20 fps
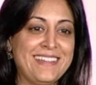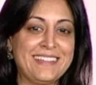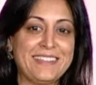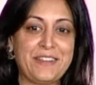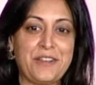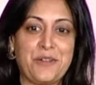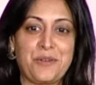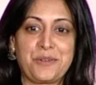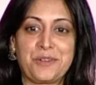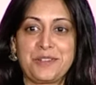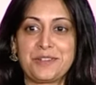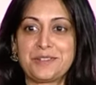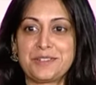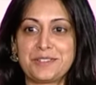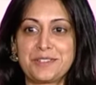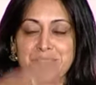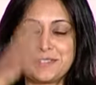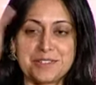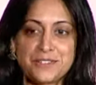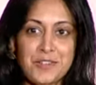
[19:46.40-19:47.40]

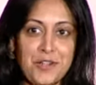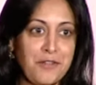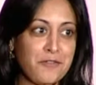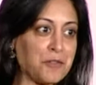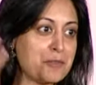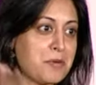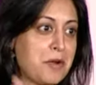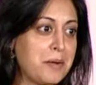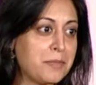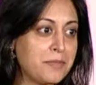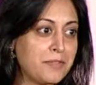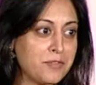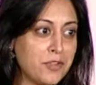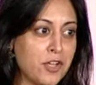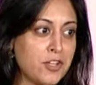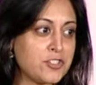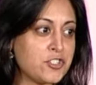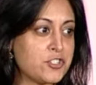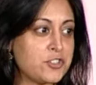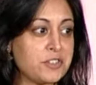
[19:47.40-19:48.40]
to solve the problem of
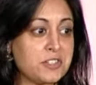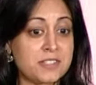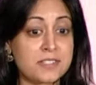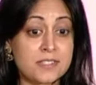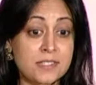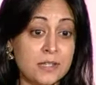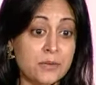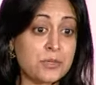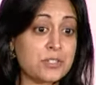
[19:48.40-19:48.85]
longitude at sea,